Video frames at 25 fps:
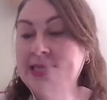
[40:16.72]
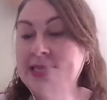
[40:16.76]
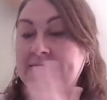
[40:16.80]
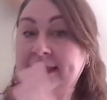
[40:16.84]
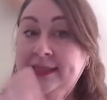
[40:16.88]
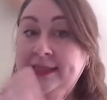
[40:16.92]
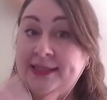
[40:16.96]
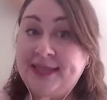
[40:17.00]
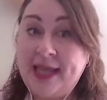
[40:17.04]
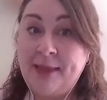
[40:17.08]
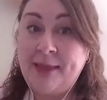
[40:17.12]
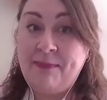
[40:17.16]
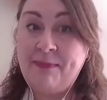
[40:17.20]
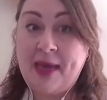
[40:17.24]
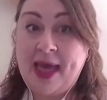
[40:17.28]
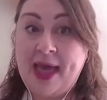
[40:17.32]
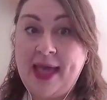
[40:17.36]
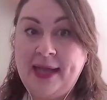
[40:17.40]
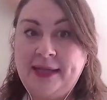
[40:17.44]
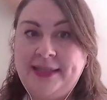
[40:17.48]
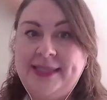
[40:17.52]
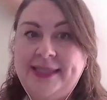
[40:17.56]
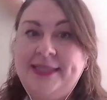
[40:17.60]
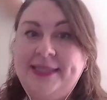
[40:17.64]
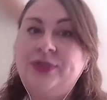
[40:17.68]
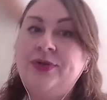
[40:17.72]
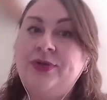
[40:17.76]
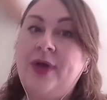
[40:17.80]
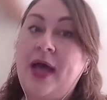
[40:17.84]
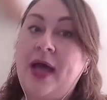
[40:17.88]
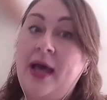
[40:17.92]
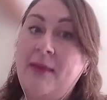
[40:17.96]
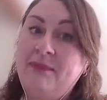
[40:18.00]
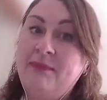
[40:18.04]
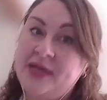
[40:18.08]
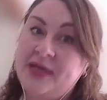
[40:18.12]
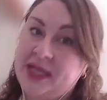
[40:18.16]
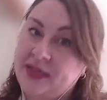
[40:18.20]
step 8 is to
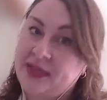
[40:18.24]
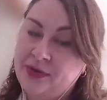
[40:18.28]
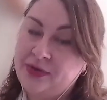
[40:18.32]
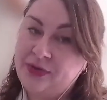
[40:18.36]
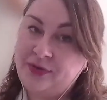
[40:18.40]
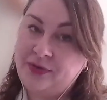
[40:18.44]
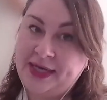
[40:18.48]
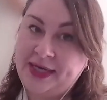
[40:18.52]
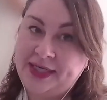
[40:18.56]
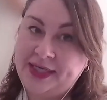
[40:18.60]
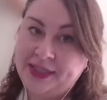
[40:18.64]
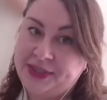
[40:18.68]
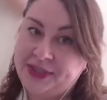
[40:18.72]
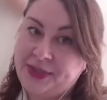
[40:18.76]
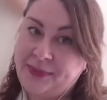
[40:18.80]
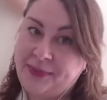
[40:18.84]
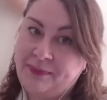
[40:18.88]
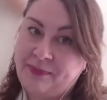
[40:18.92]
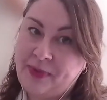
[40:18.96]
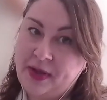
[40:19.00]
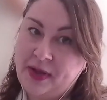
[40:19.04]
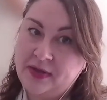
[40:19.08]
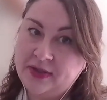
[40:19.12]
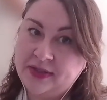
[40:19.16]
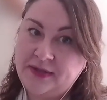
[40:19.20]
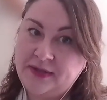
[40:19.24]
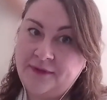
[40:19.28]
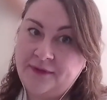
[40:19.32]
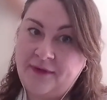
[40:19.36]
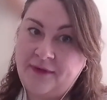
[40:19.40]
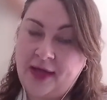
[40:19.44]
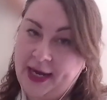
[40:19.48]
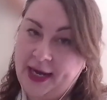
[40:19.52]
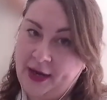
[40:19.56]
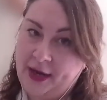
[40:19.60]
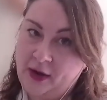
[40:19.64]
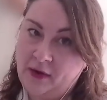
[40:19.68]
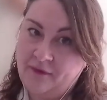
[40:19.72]
update the registry post the
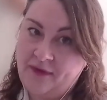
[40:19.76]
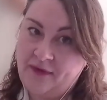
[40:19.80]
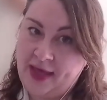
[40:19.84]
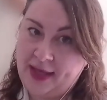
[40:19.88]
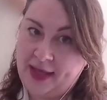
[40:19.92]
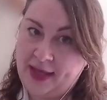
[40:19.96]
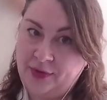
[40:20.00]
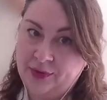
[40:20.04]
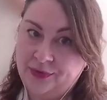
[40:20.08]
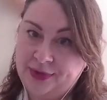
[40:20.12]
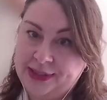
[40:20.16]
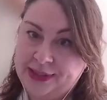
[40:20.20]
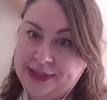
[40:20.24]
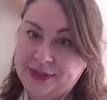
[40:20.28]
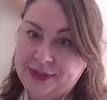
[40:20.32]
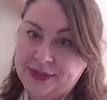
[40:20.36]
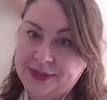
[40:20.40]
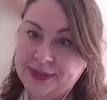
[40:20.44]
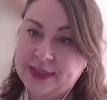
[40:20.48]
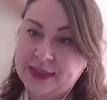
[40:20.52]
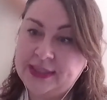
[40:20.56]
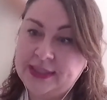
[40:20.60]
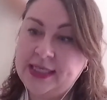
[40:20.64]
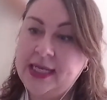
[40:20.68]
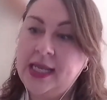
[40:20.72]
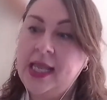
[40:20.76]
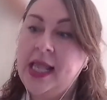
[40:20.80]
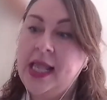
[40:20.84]
filing of annual returns.